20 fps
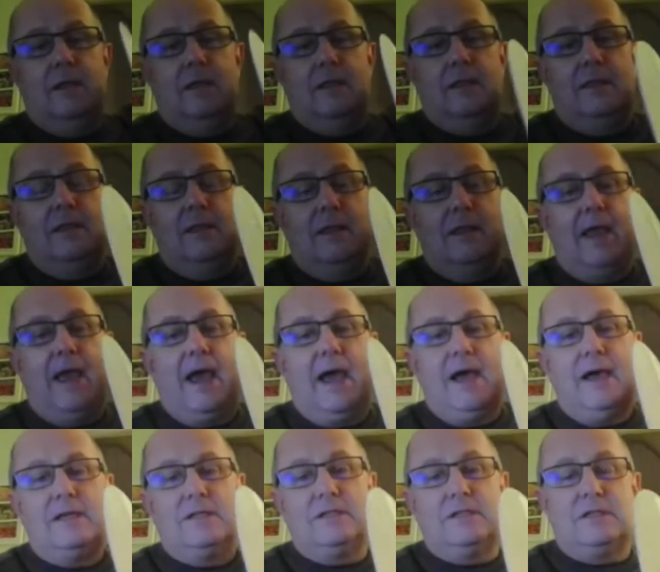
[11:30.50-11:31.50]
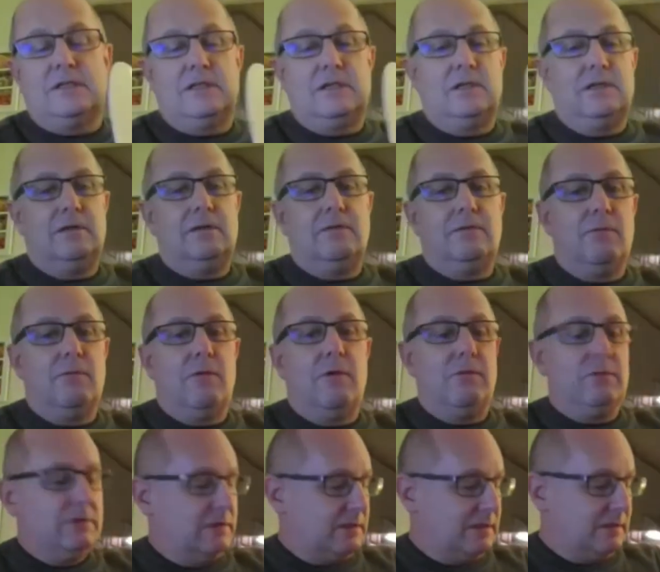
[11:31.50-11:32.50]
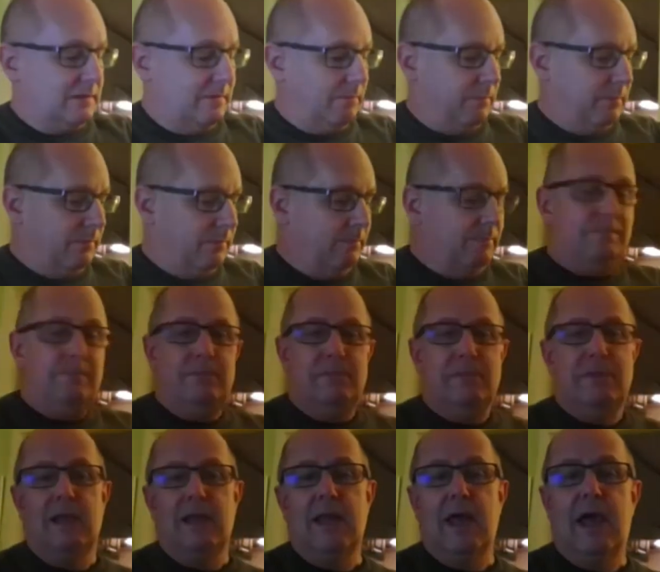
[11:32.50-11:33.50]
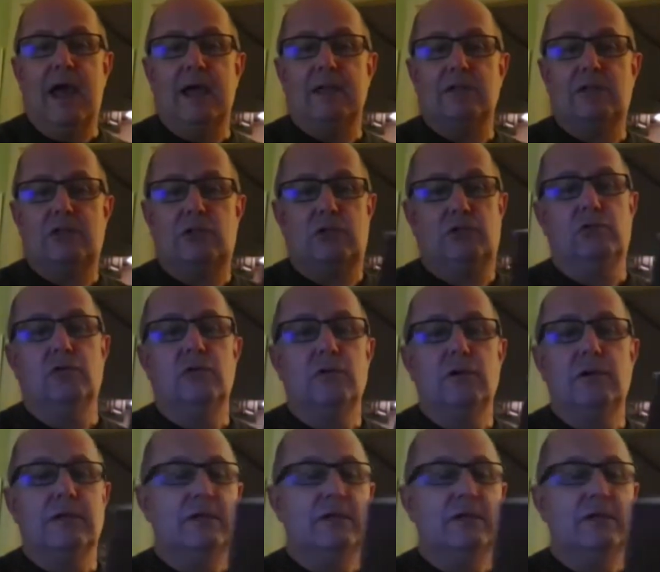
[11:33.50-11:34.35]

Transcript: the last, what was the last truly